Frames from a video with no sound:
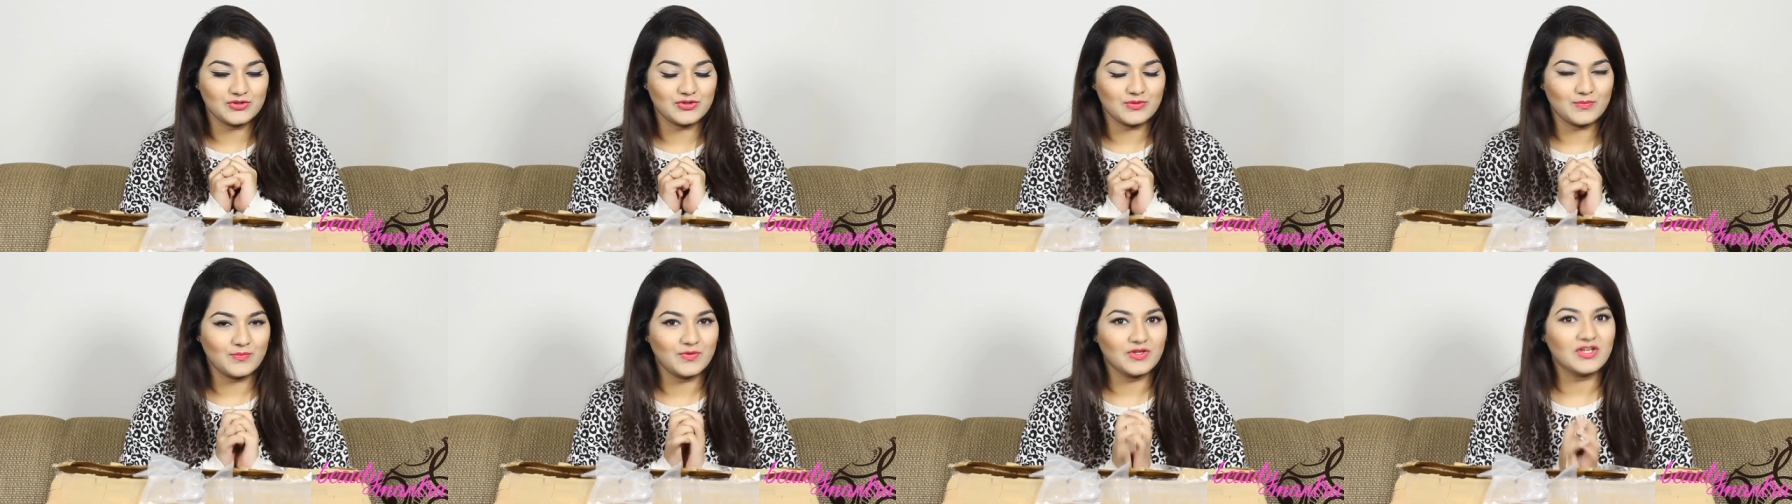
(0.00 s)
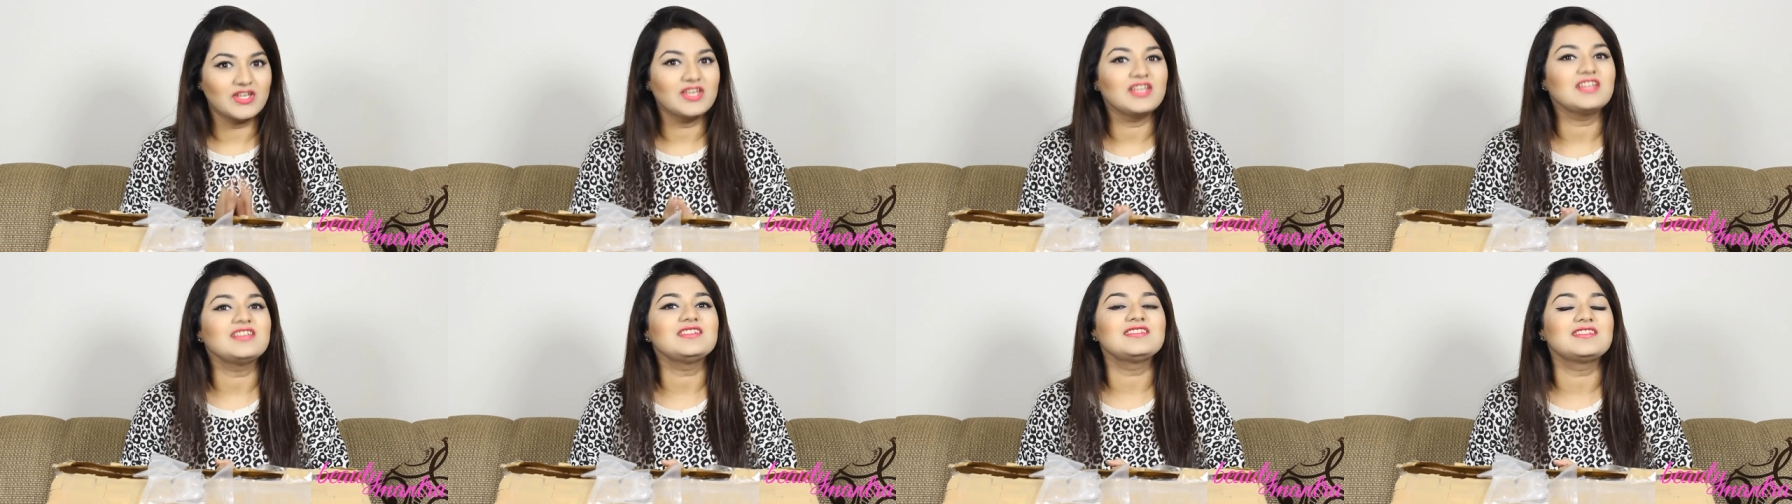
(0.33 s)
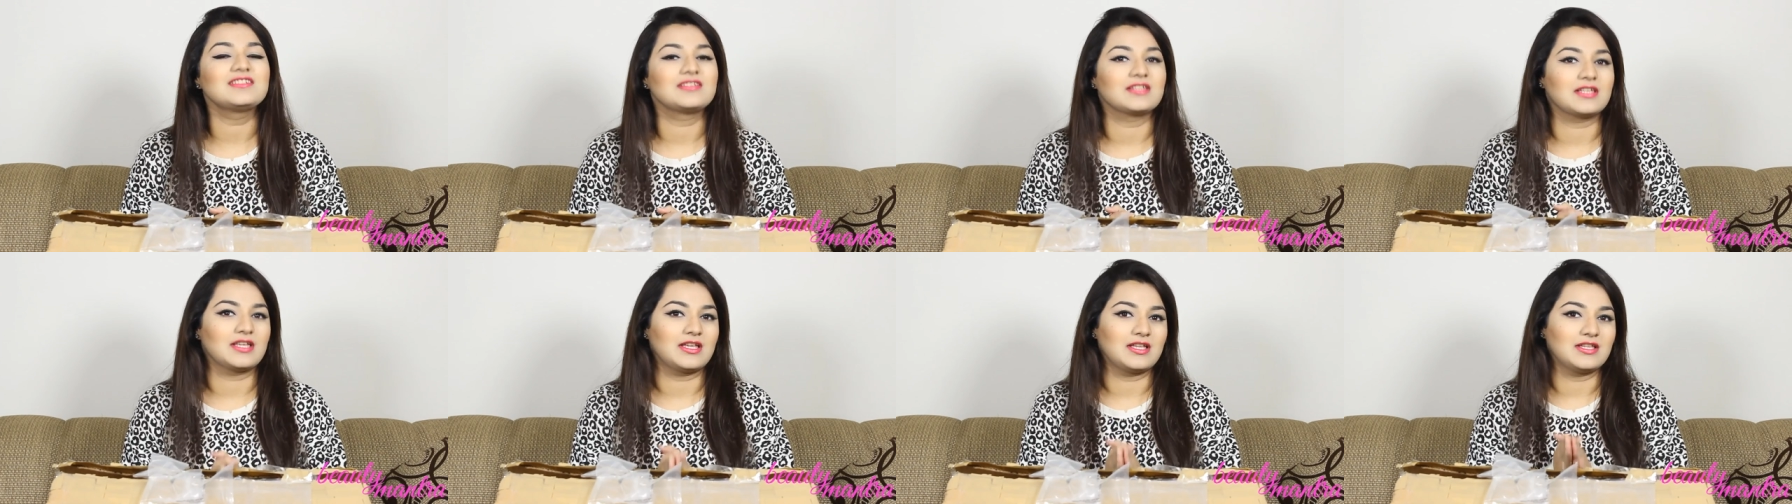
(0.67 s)
So
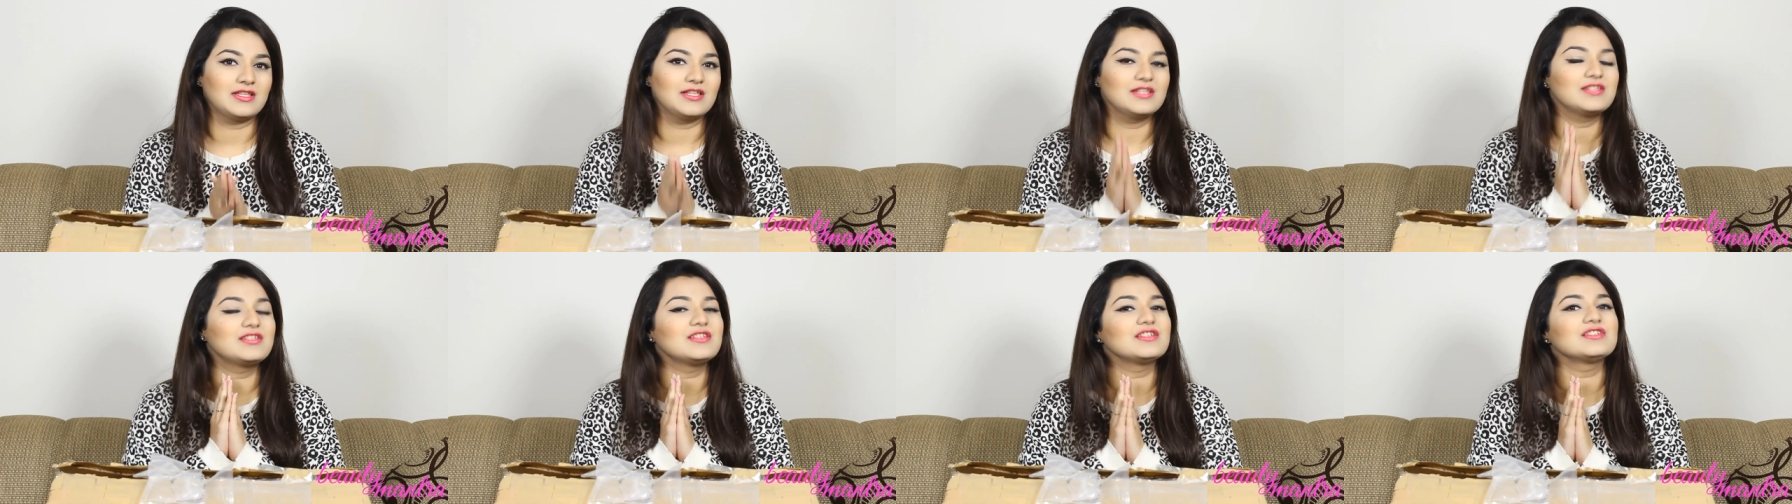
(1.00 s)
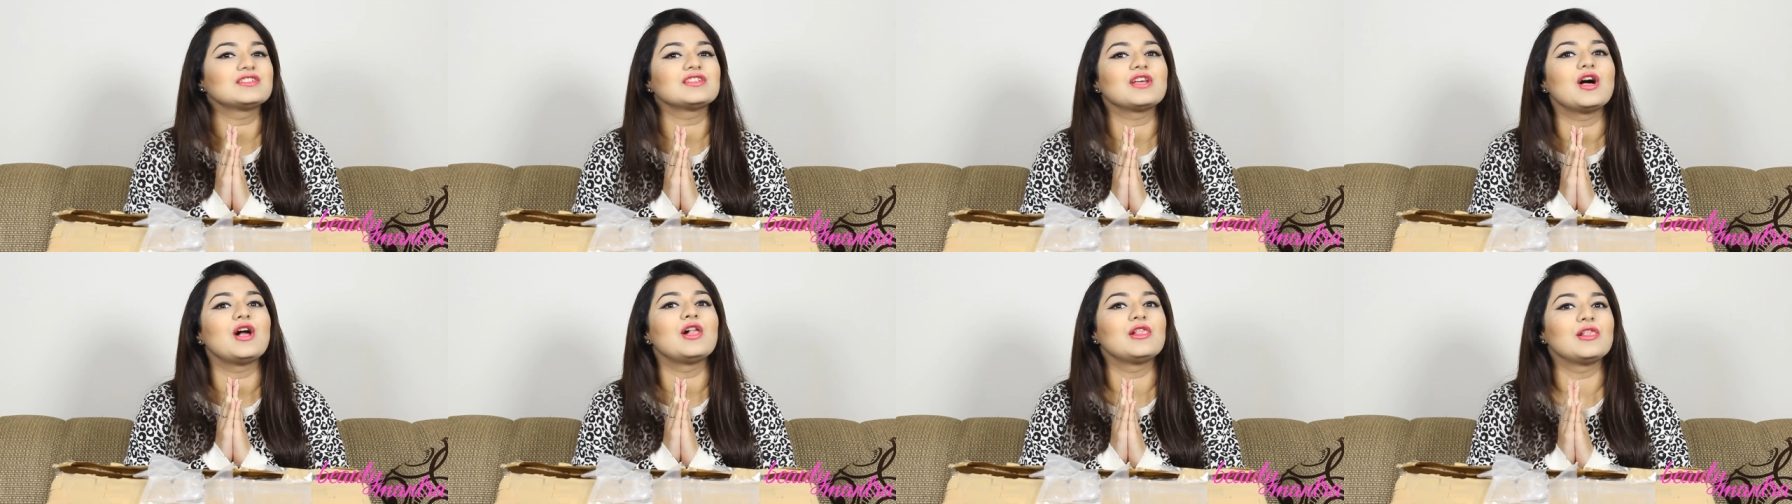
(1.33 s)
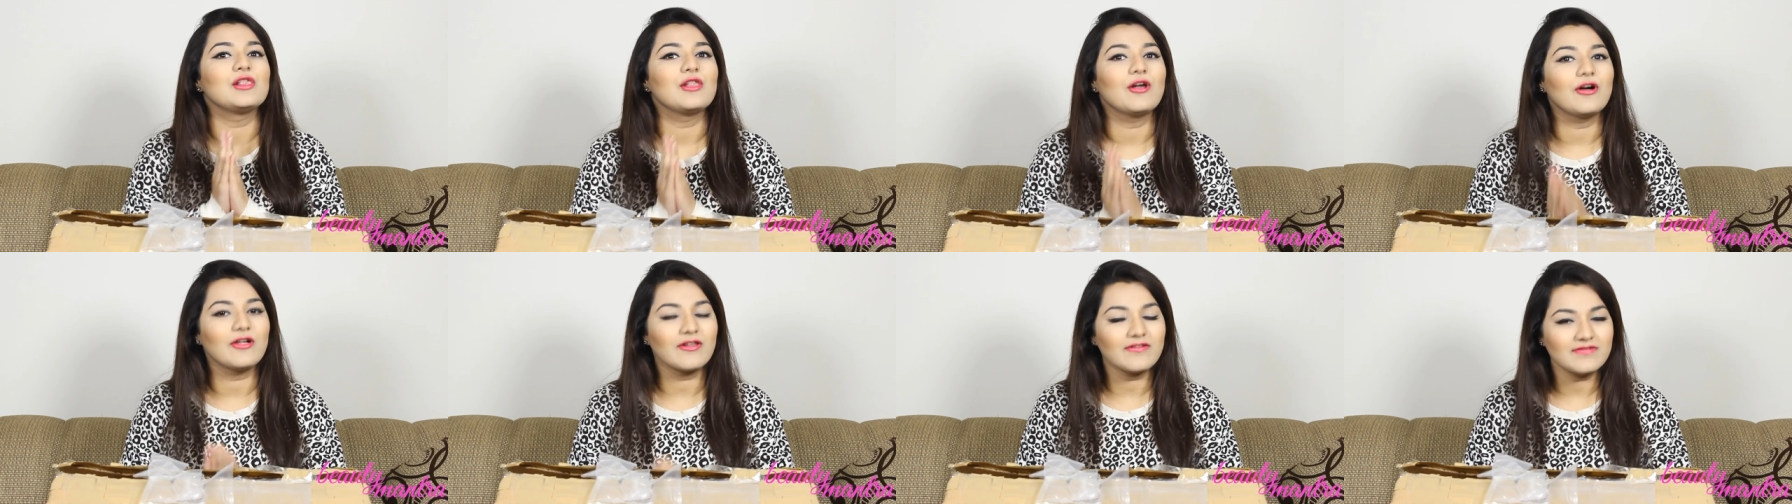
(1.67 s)
because this is a
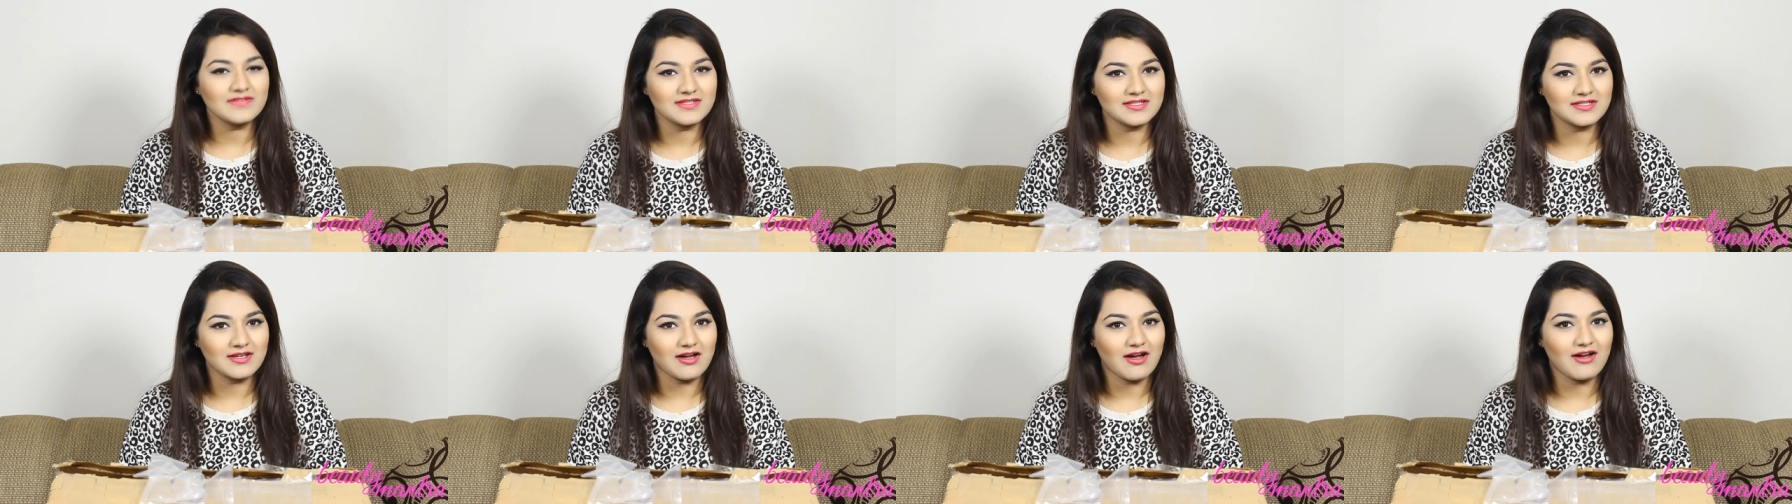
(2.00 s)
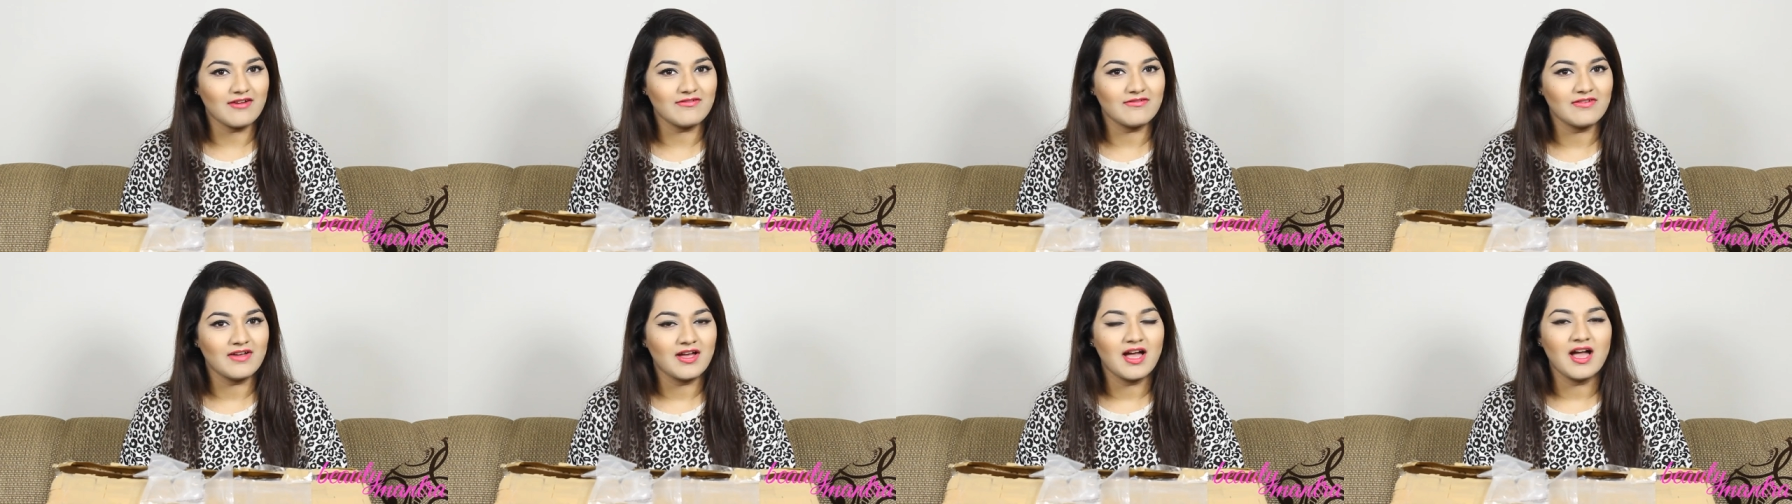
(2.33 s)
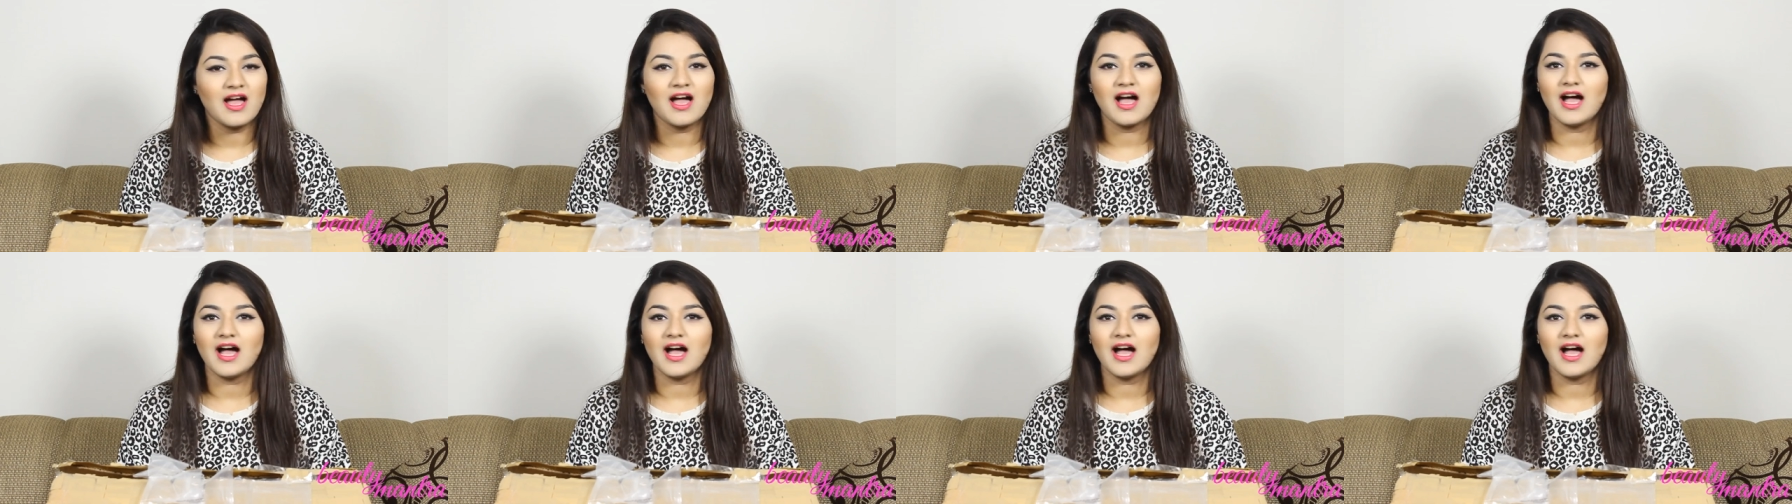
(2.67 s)
lot of stuff,